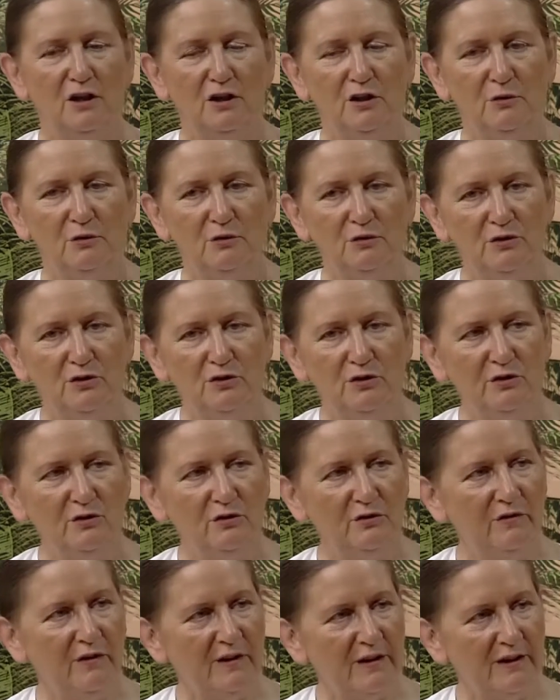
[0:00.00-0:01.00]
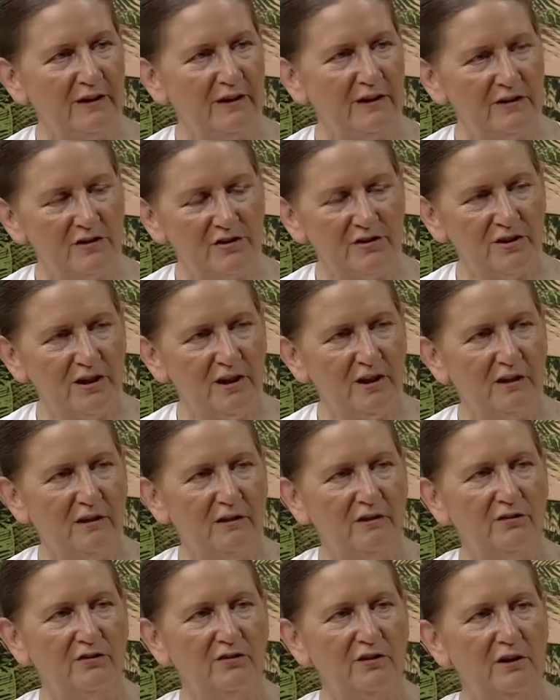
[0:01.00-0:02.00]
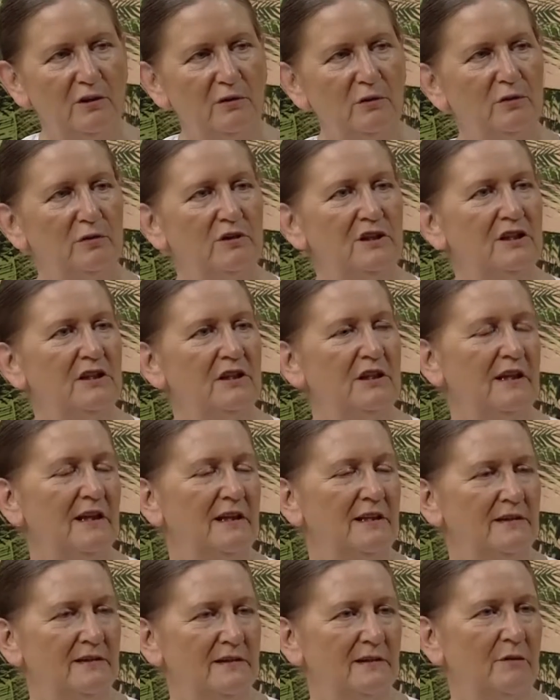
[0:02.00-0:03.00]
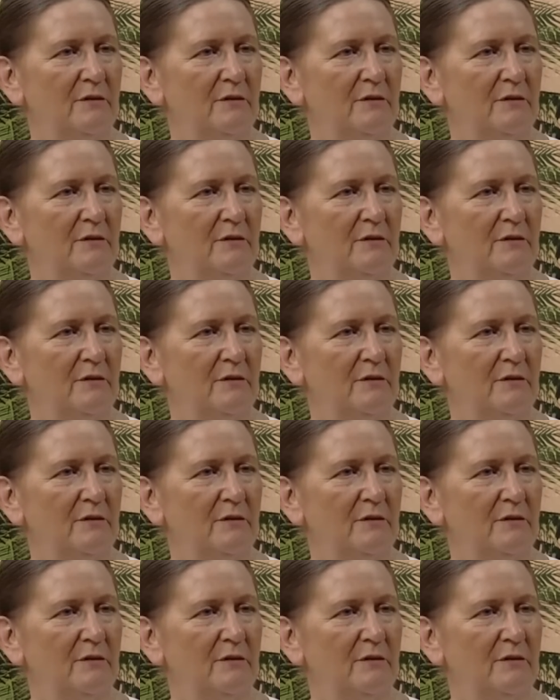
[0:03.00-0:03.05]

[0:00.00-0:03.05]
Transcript: You will do various things in order to get